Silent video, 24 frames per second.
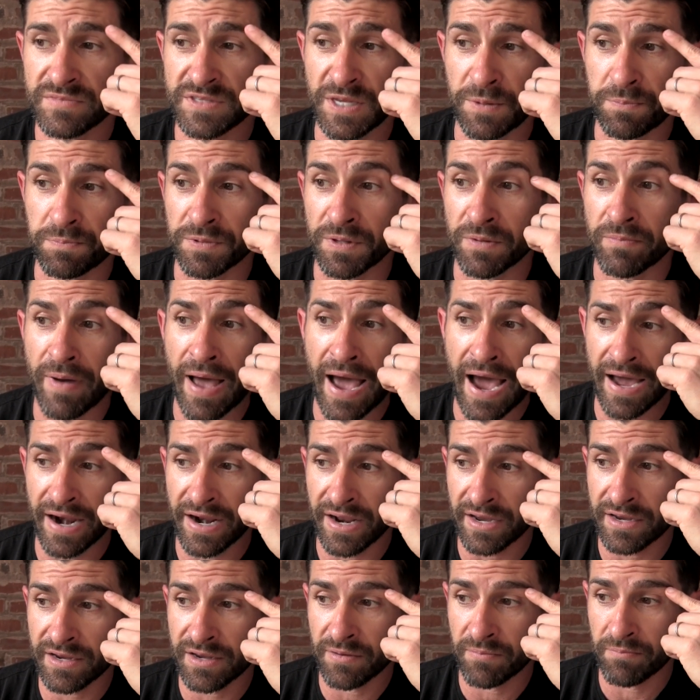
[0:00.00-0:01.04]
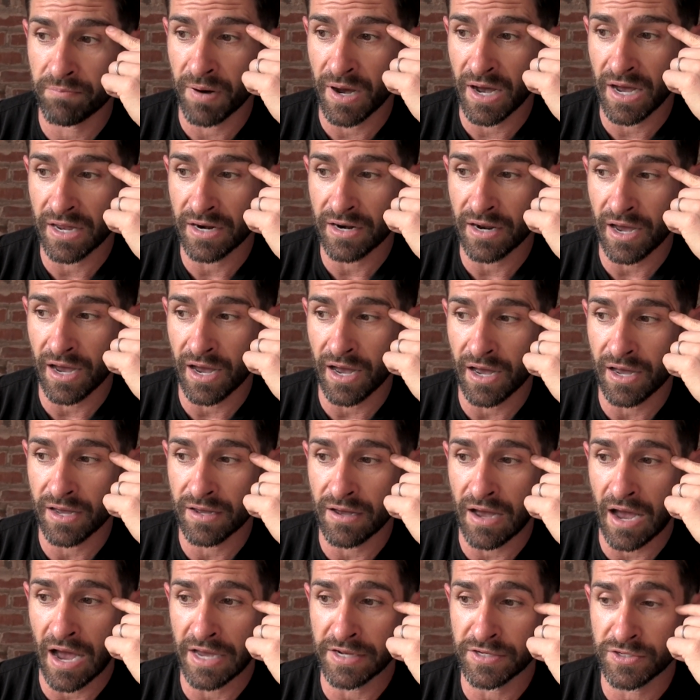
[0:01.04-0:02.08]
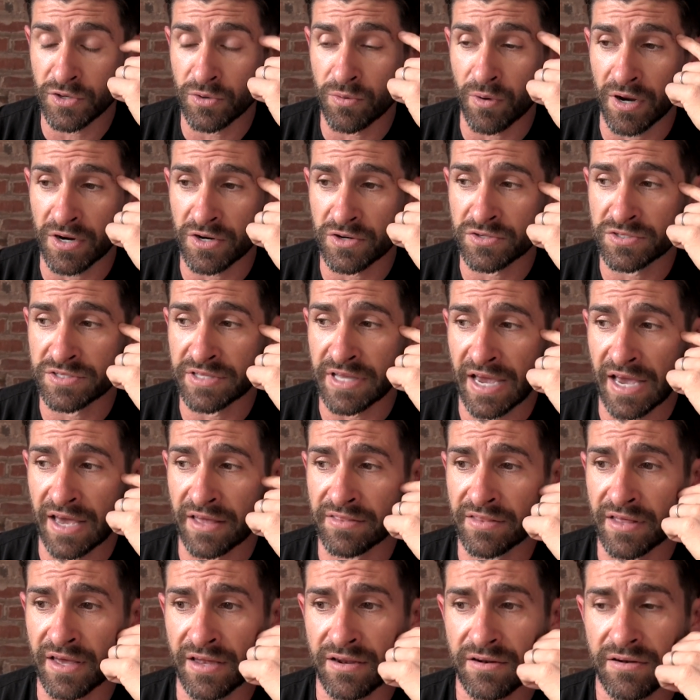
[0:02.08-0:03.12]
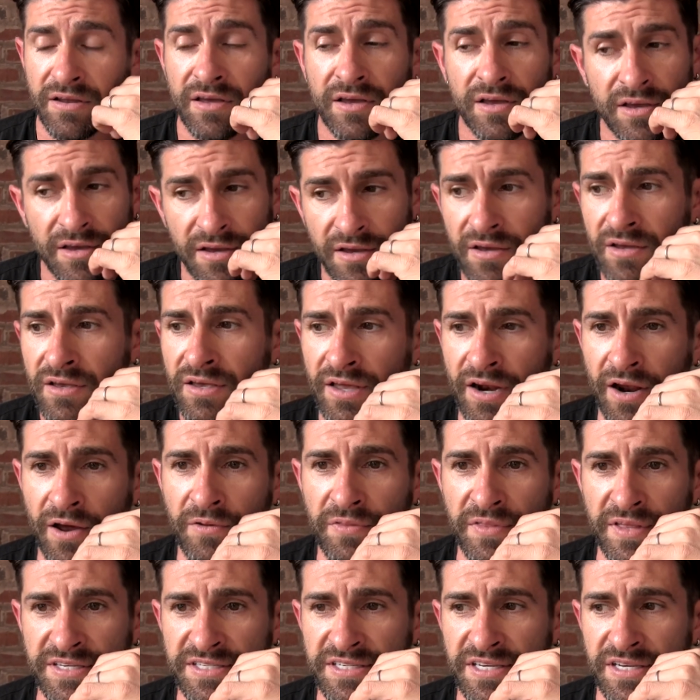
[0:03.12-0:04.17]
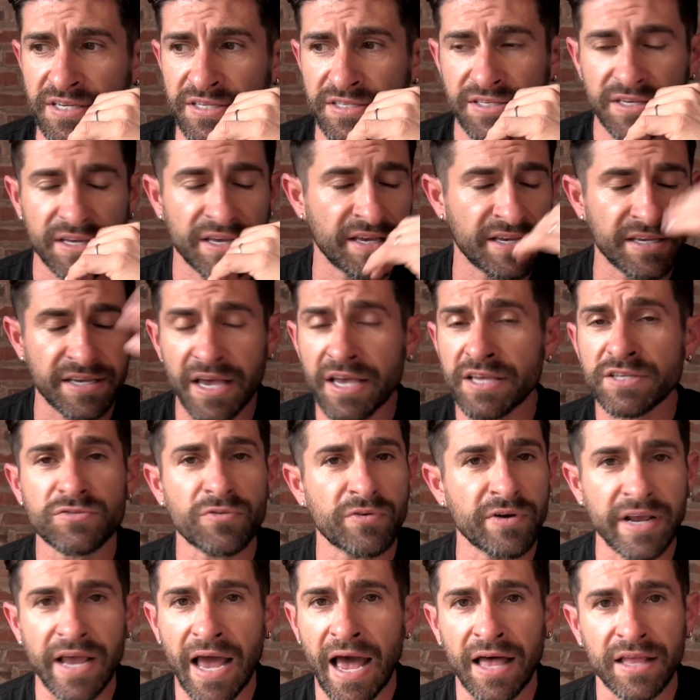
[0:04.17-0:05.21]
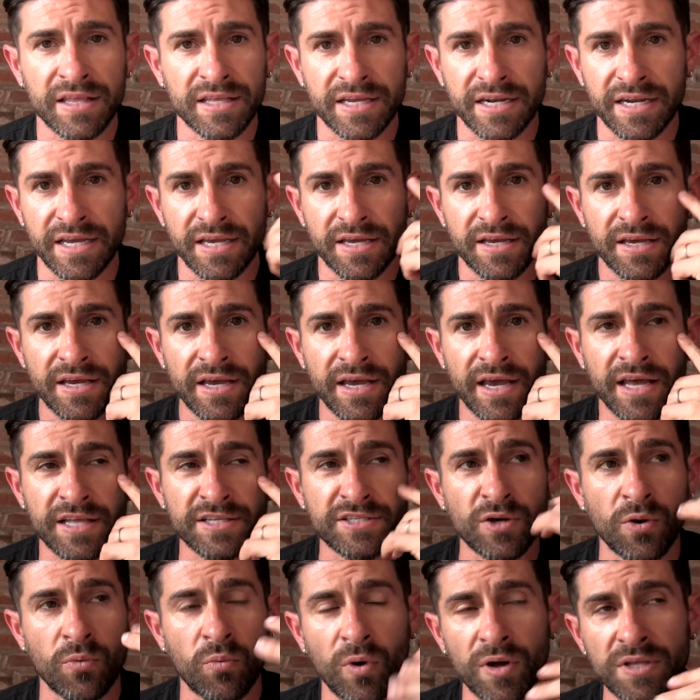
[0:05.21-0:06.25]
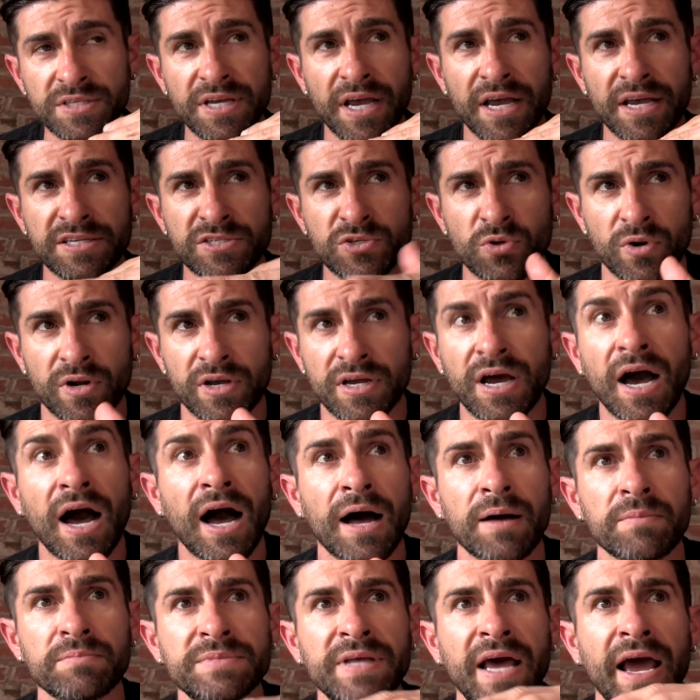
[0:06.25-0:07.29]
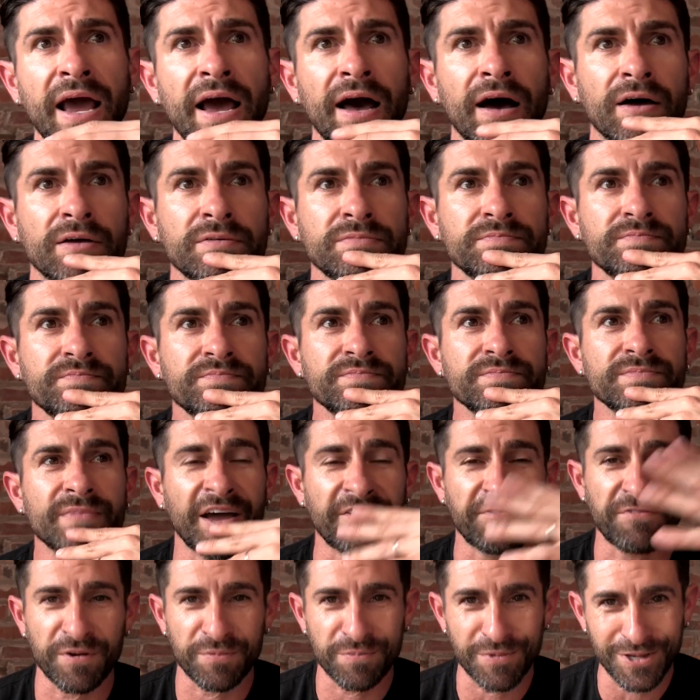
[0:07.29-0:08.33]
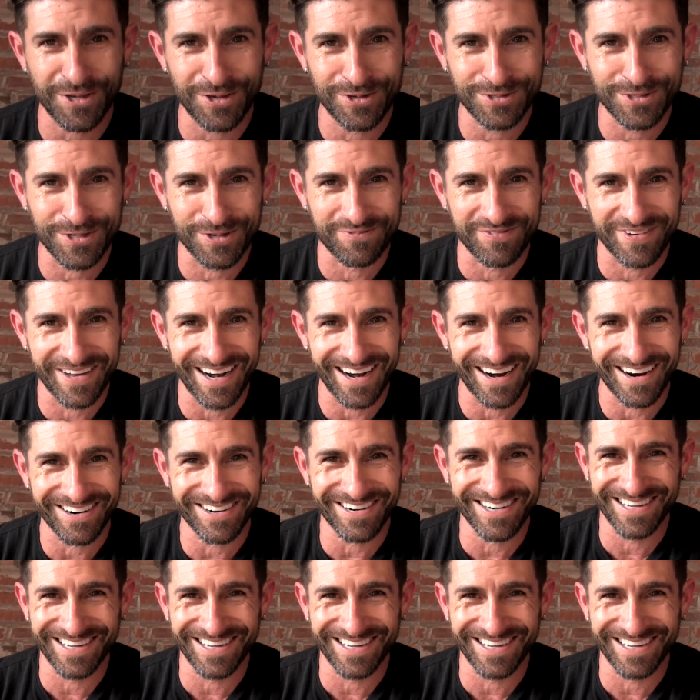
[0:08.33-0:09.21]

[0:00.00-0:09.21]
diplomatic but I do understand that you know, this is, his reality. And so once I sort of calmed down, I filmed a YouTube video,